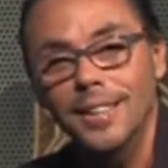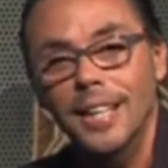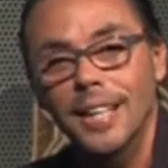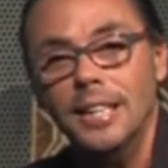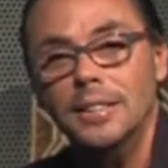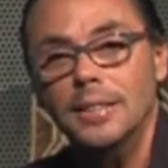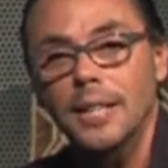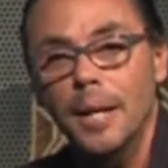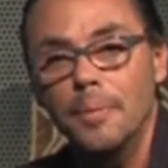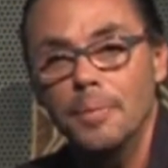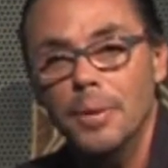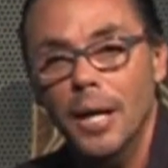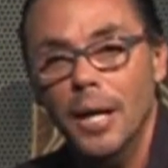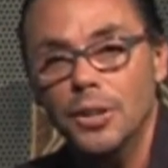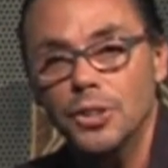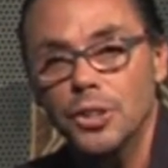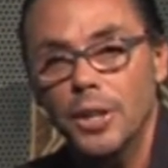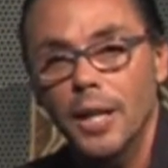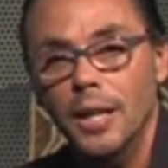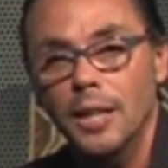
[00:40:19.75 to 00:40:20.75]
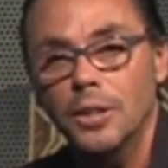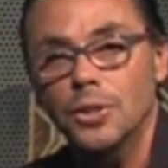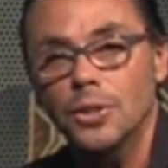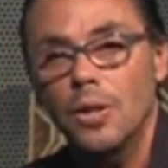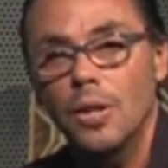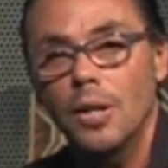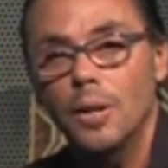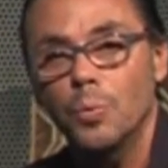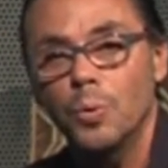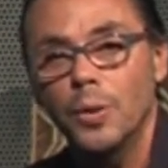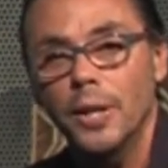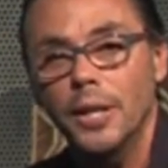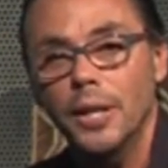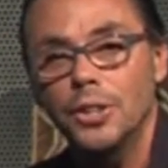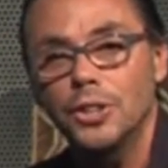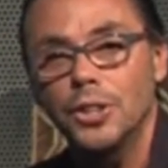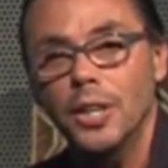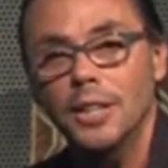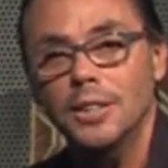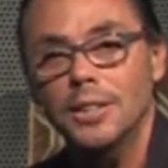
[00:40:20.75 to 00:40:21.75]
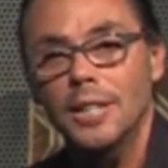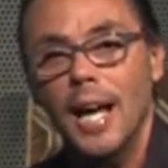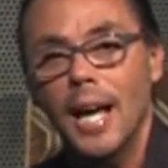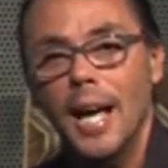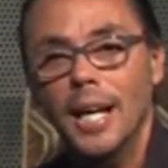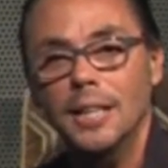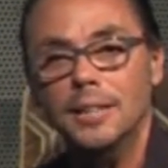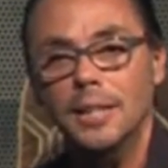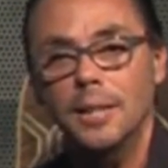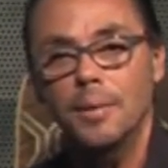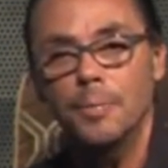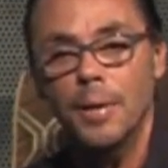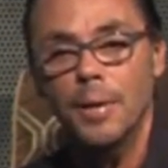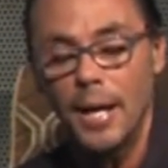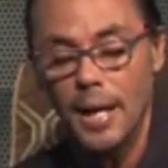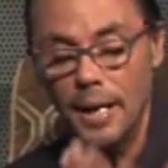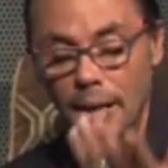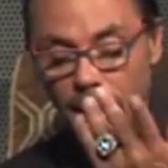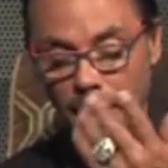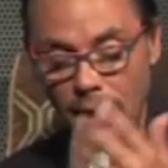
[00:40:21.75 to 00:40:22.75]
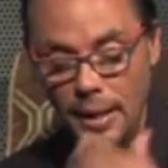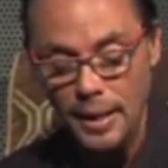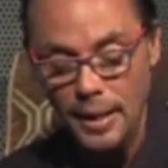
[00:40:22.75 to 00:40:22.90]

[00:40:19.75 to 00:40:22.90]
next time Doc Chan is on, we'll get a chance to ask him that.